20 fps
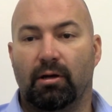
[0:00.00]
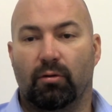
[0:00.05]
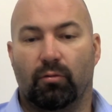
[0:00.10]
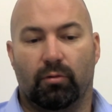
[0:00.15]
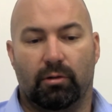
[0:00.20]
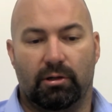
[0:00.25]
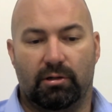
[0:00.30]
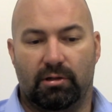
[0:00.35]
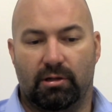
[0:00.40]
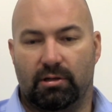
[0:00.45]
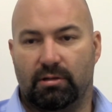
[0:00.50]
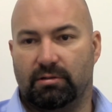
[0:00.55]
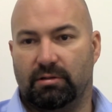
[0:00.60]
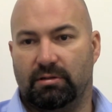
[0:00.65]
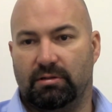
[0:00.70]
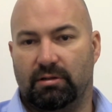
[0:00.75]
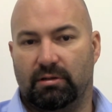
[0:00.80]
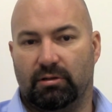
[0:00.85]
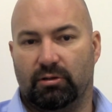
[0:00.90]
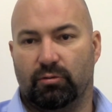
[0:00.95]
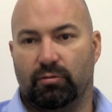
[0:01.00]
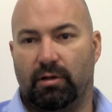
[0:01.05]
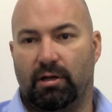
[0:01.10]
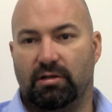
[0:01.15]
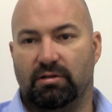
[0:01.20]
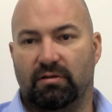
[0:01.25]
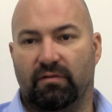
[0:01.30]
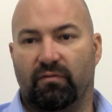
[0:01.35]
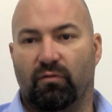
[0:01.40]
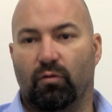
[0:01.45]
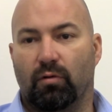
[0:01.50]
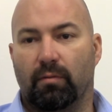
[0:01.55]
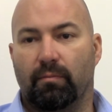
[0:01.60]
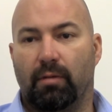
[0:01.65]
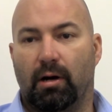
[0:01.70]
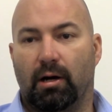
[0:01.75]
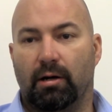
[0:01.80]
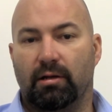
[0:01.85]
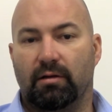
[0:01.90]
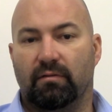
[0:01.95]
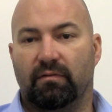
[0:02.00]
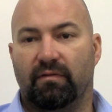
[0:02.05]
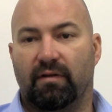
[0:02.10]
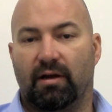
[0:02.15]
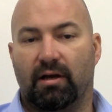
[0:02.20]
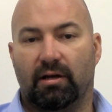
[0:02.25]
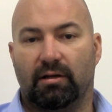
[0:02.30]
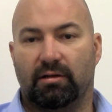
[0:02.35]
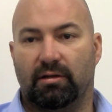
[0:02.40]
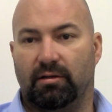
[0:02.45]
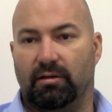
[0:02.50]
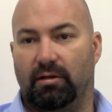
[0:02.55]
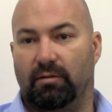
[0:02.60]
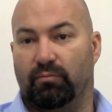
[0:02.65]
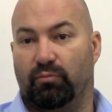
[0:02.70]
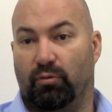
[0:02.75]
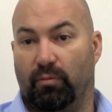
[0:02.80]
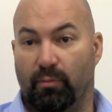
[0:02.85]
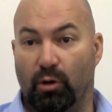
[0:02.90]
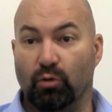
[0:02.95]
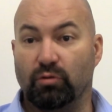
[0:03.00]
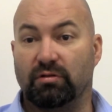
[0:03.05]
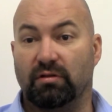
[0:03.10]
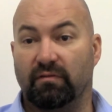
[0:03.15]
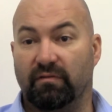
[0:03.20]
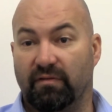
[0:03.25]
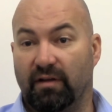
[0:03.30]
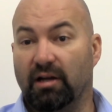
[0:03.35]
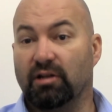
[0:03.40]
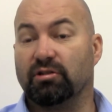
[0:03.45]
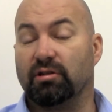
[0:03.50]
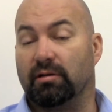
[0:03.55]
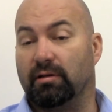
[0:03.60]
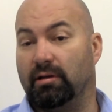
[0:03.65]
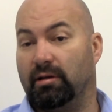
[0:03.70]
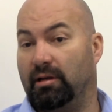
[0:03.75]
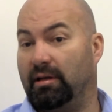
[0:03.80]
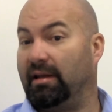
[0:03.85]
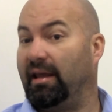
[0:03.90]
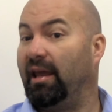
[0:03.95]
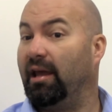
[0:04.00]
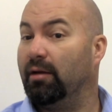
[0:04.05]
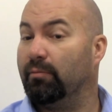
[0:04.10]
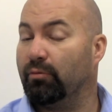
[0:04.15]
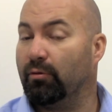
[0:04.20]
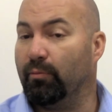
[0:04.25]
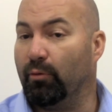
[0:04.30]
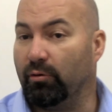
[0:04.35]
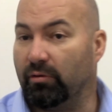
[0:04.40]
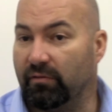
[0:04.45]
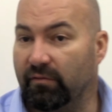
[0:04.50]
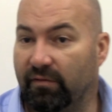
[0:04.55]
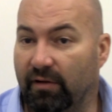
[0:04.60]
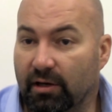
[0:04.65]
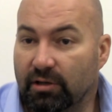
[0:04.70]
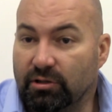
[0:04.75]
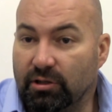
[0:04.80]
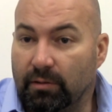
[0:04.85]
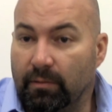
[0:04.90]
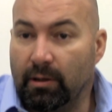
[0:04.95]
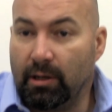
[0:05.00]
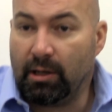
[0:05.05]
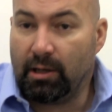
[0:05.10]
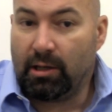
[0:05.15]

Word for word: What it does is it creates a foreign body effect and, and promotes infection and can promote infection.